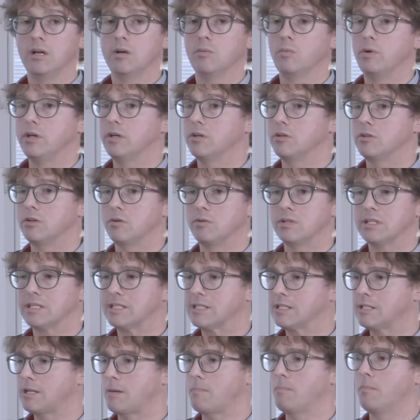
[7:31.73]
we can do the
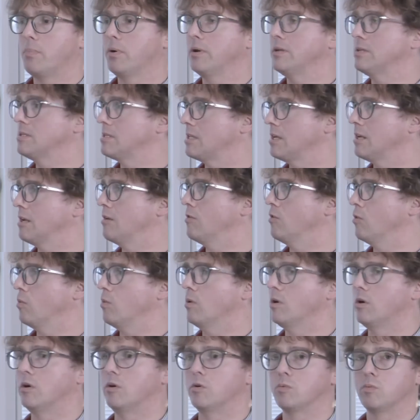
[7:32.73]
simplest thing in the
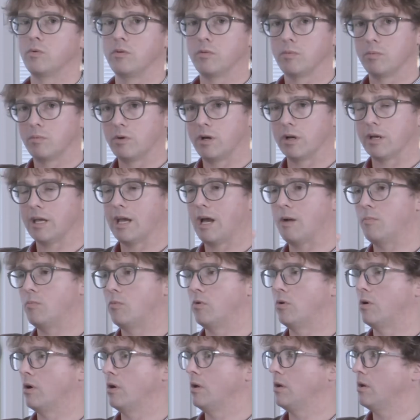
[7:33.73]
world with a
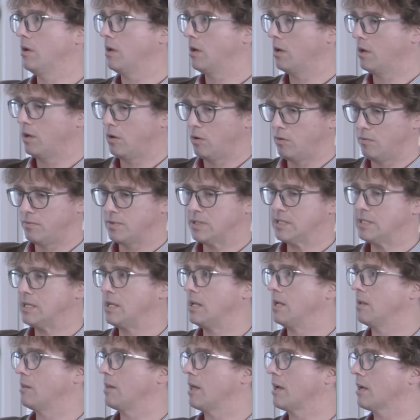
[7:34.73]
camera
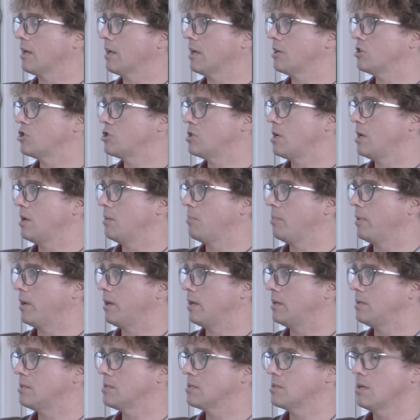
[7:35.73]
overseeing that cashier
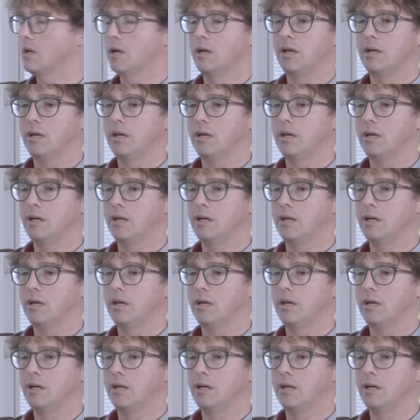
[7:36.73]
place.